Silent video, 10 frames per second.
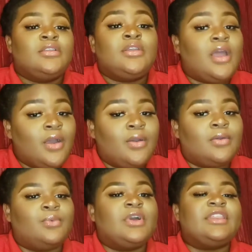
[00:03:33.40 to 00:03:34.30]
No,
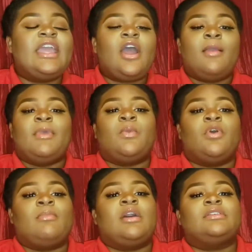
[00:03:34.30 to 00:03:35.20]
well, they are my
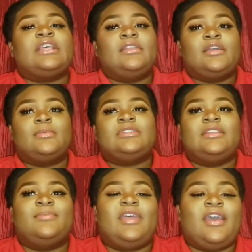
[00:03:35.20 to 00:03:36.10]
role models. I look up to
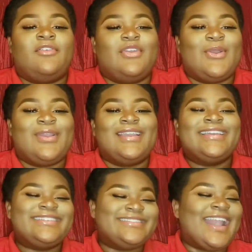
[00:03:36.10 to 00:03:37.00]
them. They are very
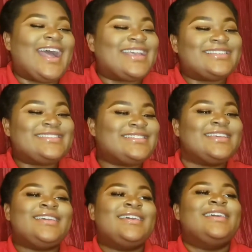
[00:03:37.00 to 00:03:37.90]
nice,
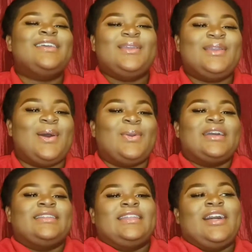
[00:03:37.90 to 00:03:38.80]
you know,
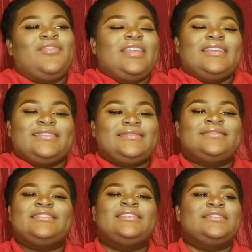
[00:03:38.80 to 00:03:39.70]
loving,
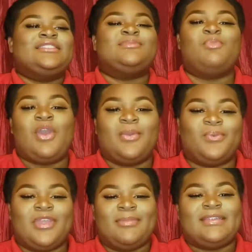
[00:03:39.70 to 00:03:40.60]
smart
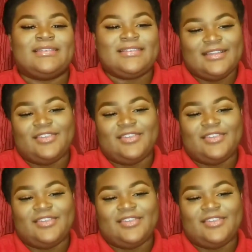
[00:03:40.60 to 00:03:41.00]
women.